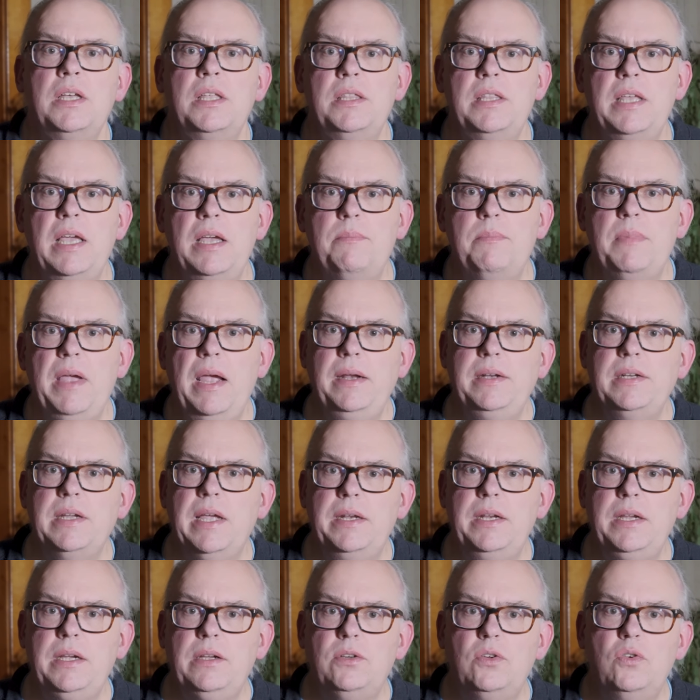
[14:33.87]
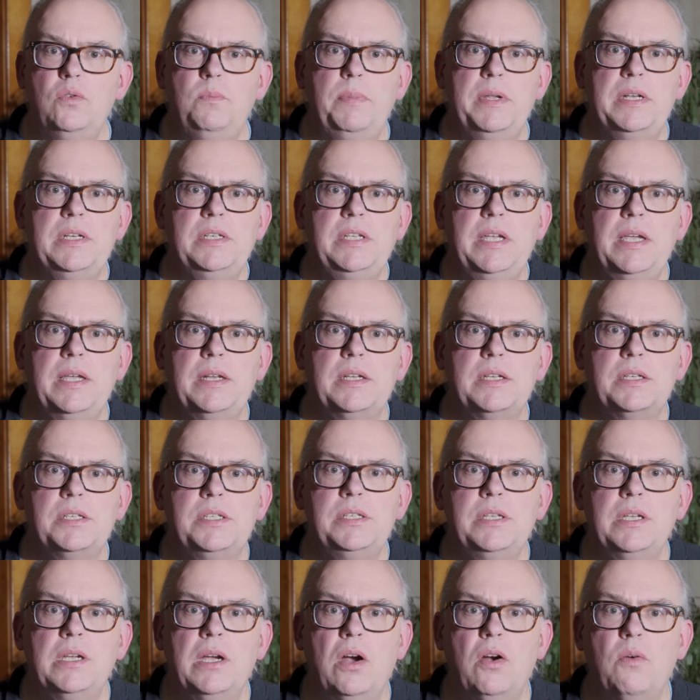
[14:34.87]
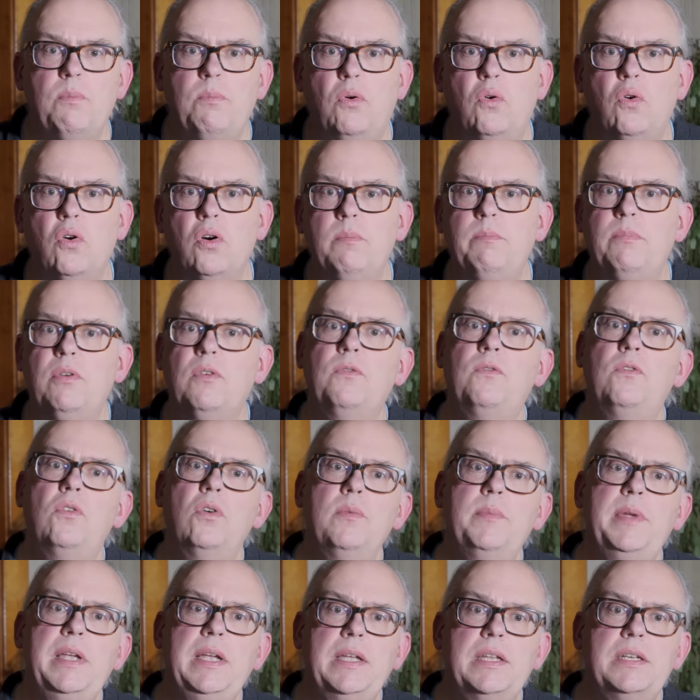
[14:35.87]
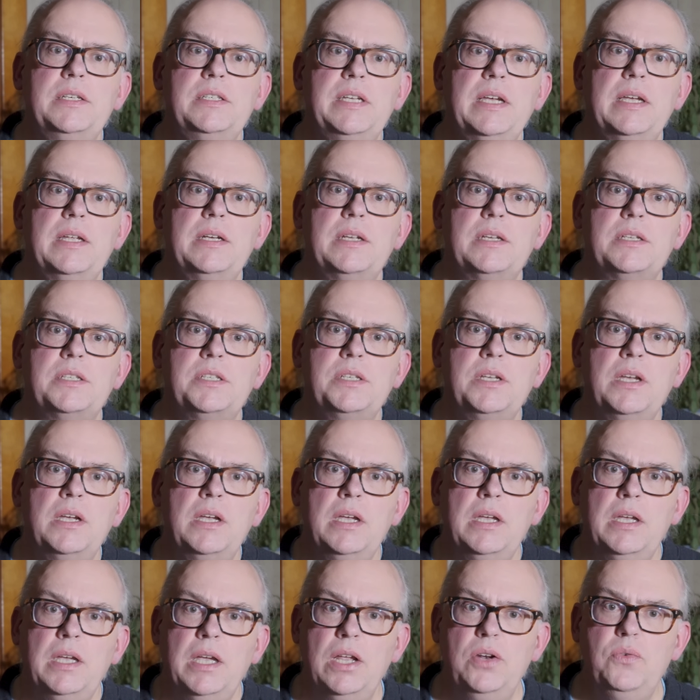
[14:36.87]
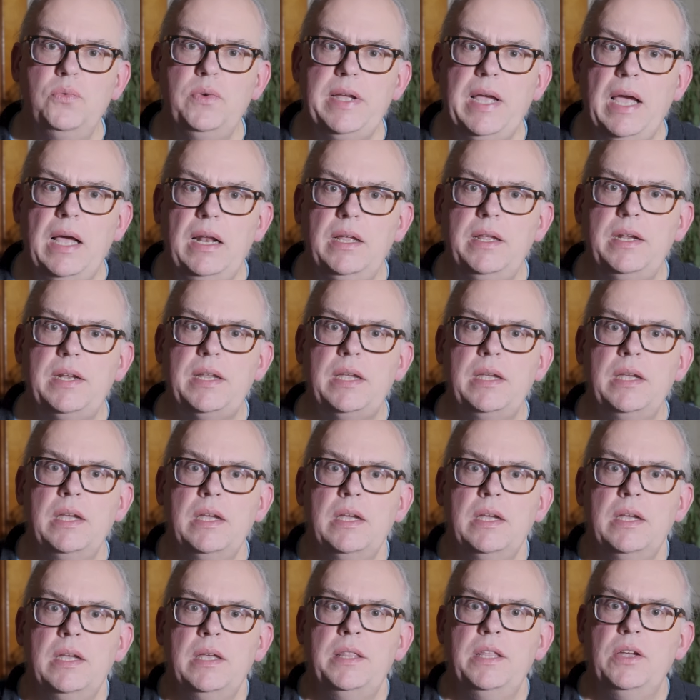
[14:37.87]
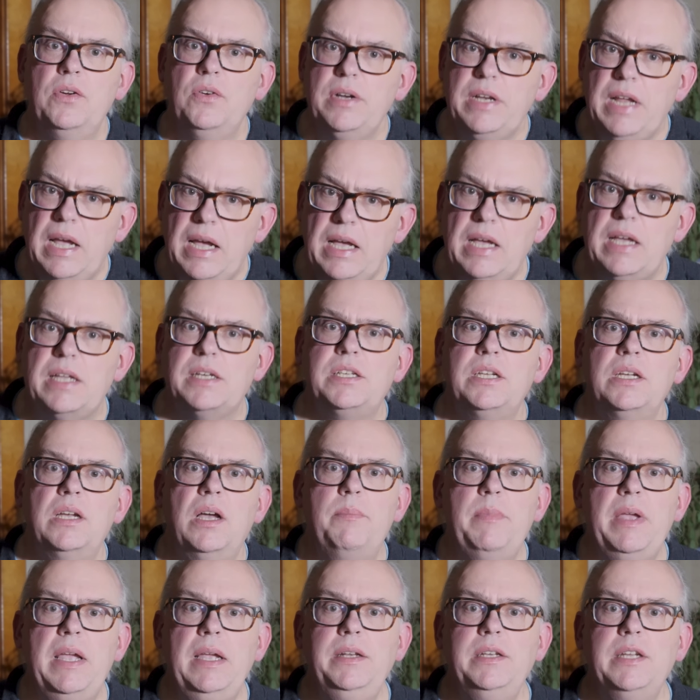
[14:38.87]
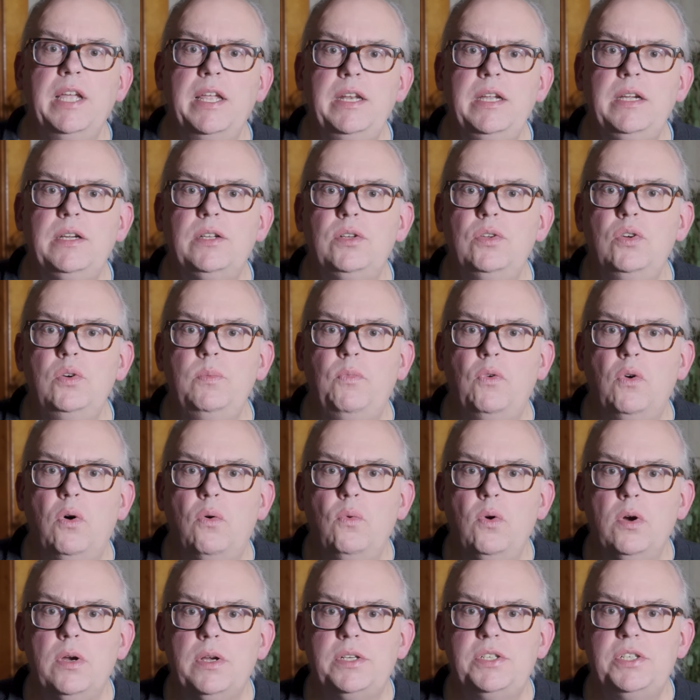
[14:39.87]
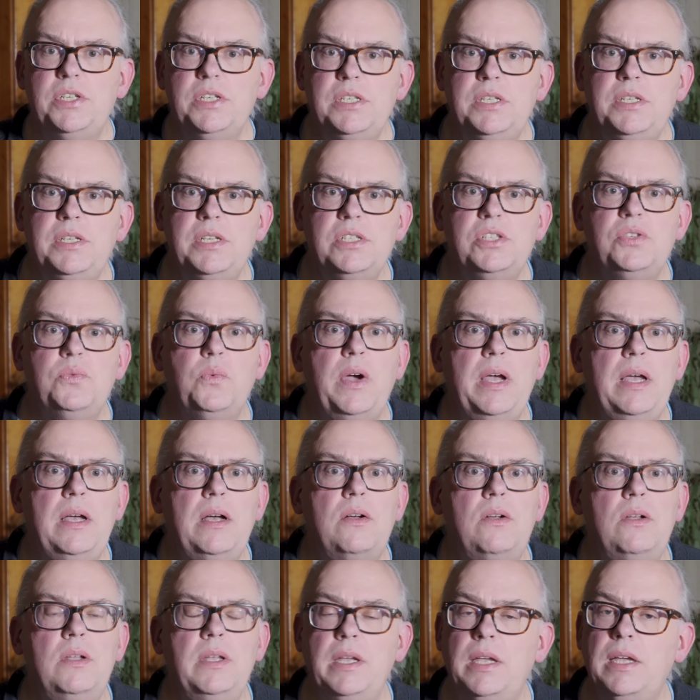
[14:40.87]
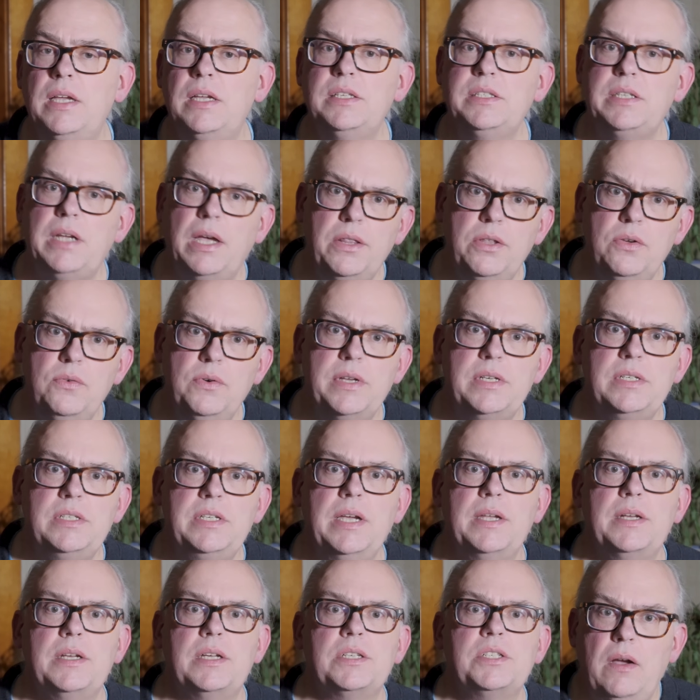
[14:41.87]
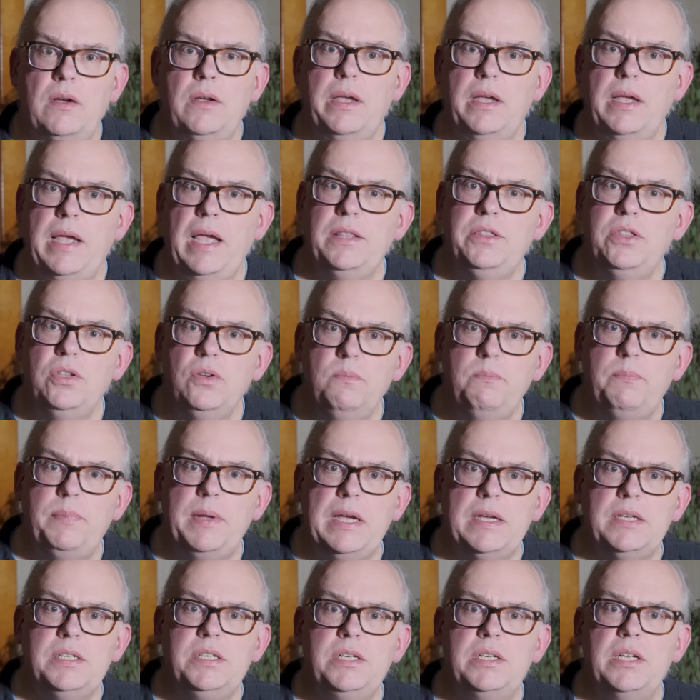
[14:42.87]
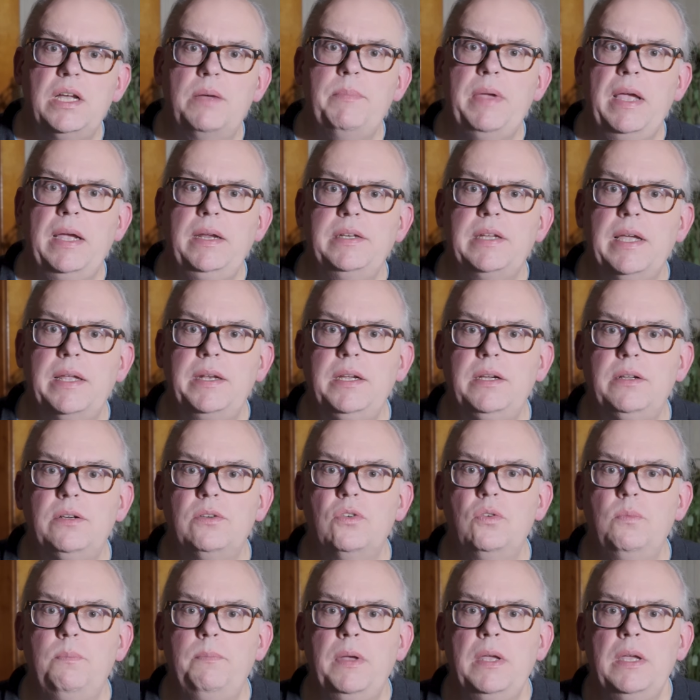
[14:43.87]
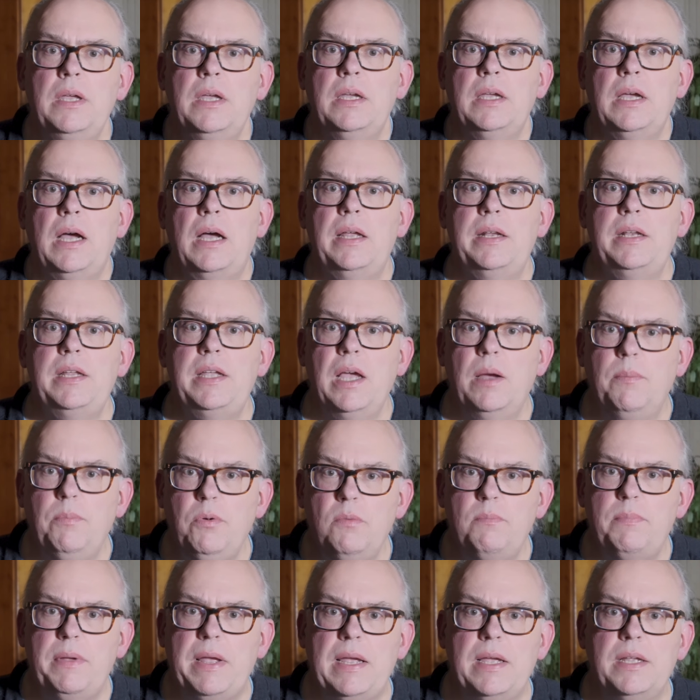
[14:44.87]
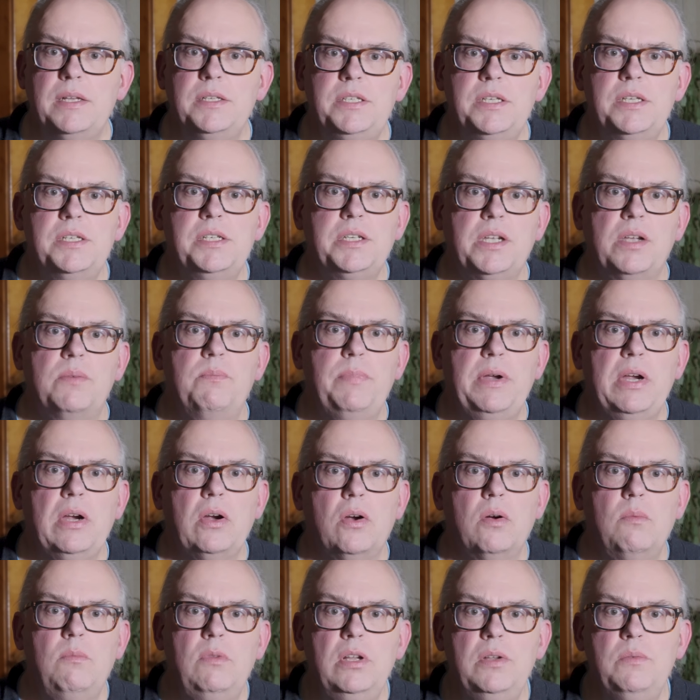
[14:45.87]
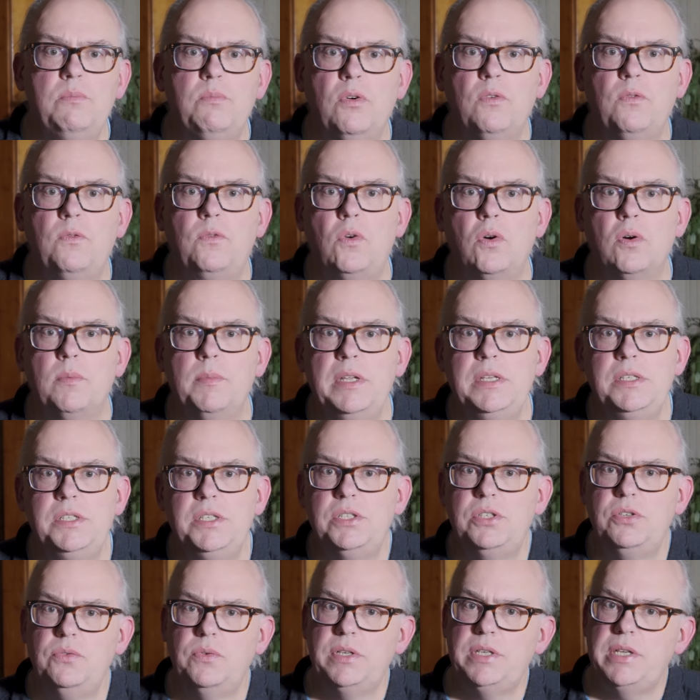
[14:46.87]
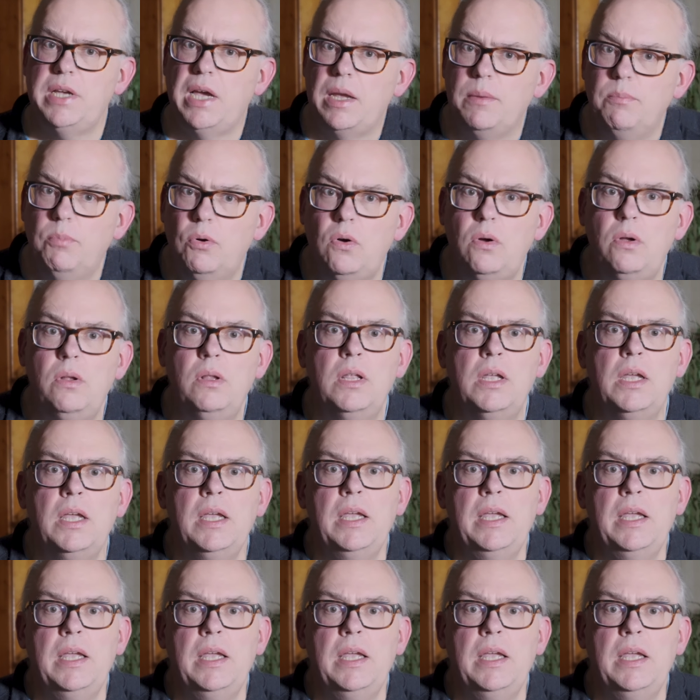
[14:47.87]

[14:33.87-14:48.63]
that magnetic loop antennas are poor performing antennas. In reality, they're not. A magnetic loop will work just as well as other antennas. At their best, a magnetic loop on the upper bands is comparable in performance to a dipole.